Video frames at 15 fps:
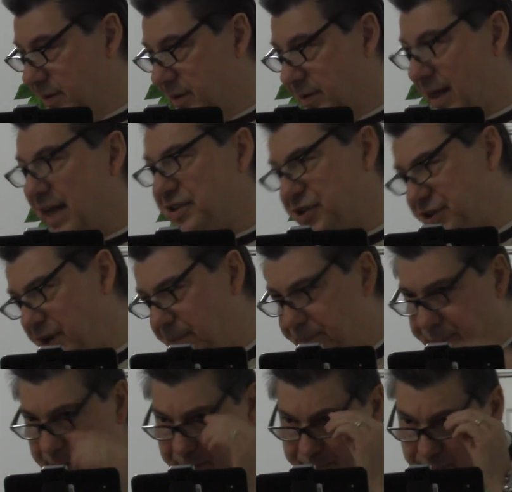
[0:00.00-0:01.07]
Not
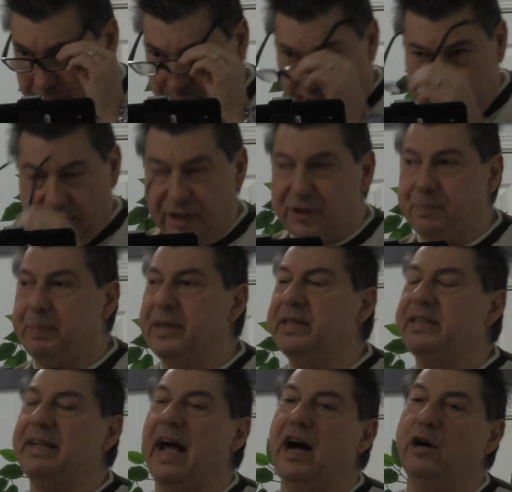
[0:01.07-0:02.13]
some people. There's been
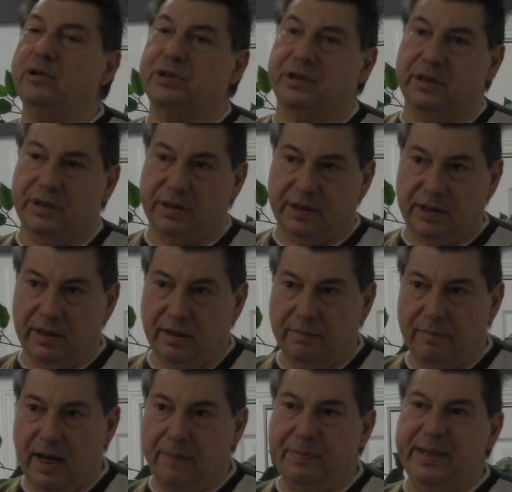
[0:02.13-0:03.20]
thousands,
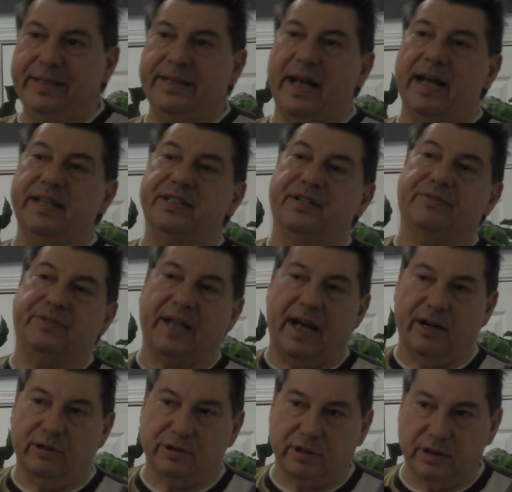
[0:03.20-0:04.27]
maybe tens of
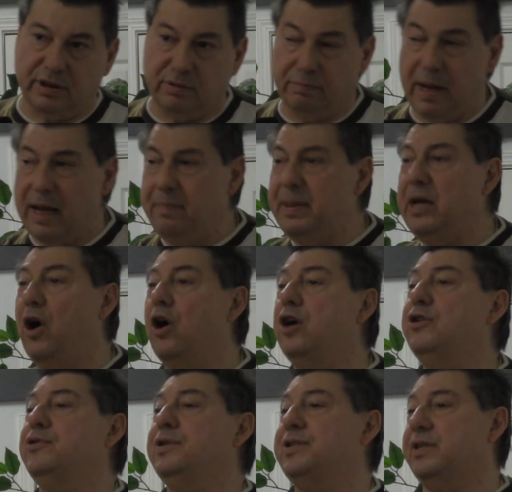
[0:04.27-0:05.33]
thousands, maybe
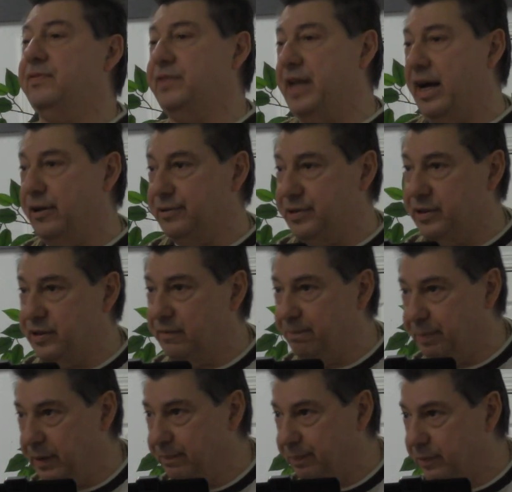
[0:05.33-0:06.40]
hundreds of thousands of
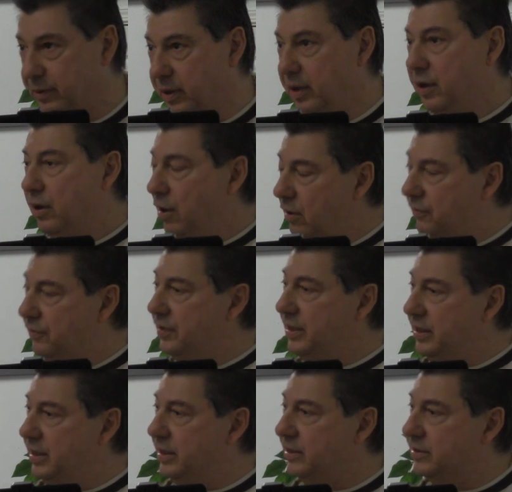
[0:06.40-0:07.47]
people over the
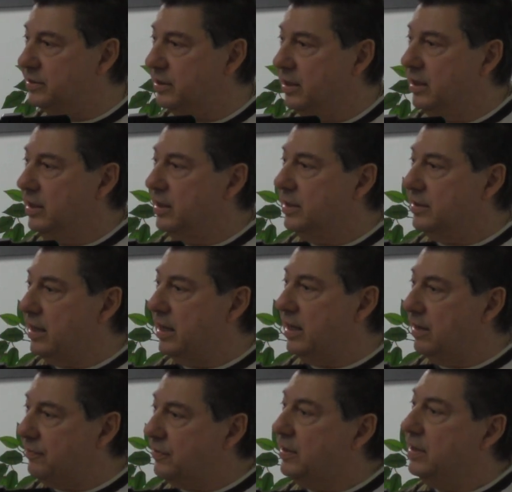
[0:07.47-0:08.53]
years that
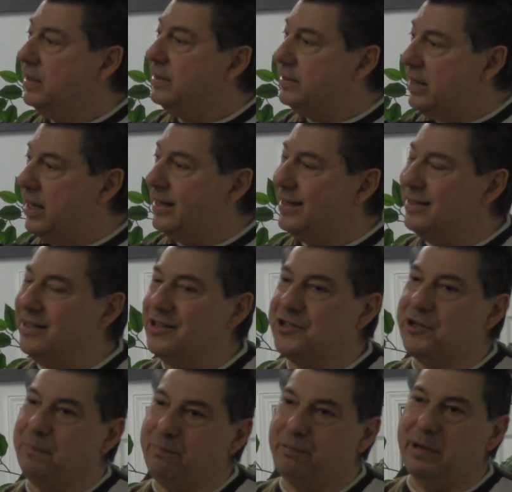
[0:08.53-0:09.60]
have taken the
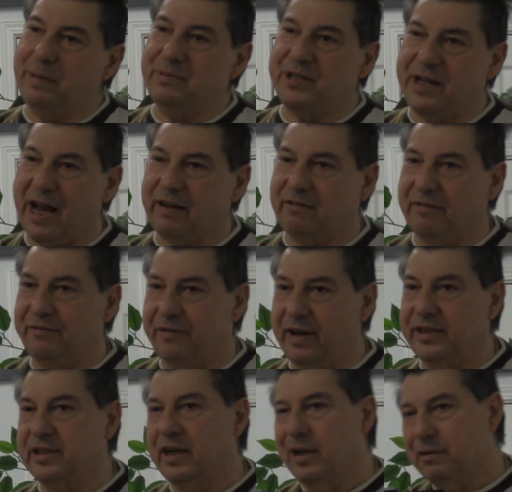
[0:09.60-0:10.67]
supreme
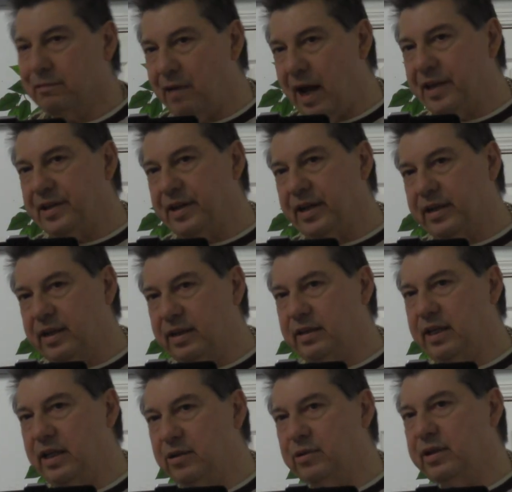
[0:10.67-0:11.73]
sacrifice rather than
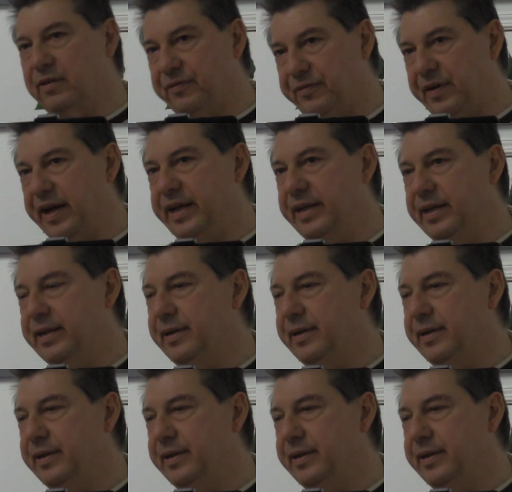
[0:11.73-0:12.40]
continue to fight.